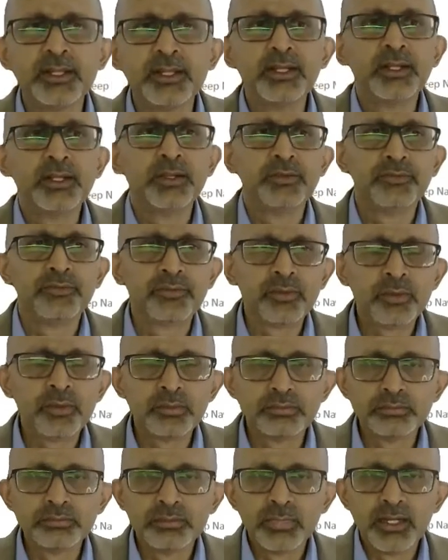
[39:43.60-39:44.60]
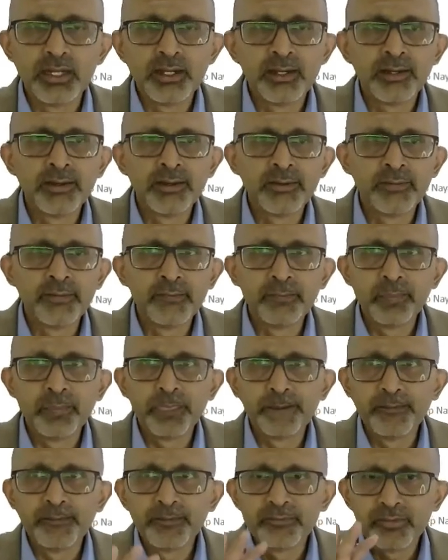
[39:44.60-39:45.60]
So
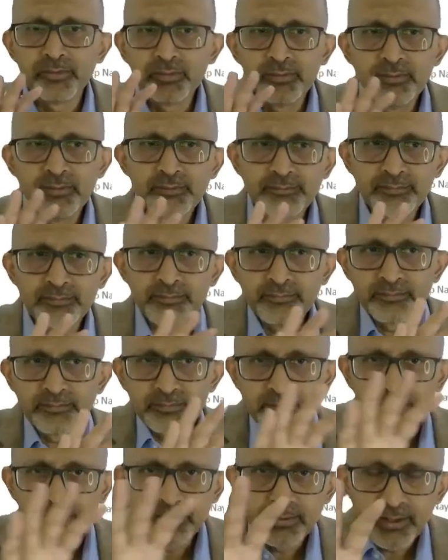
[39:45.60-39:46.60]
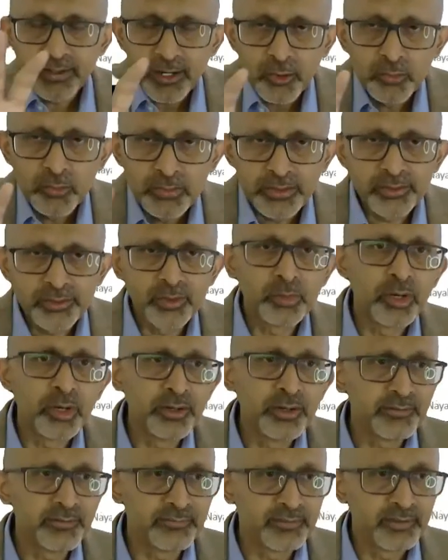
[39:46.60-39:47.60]
this is how the robotic
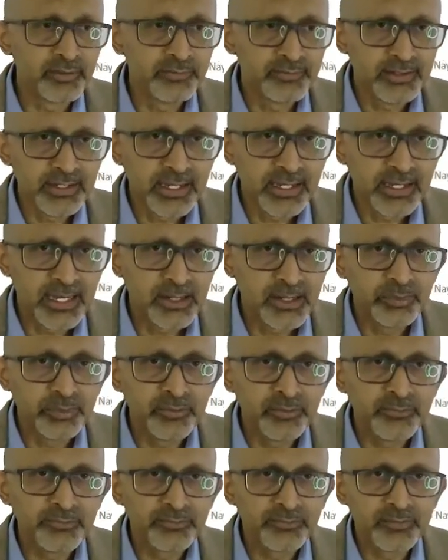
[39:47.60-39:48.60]
surgery happens.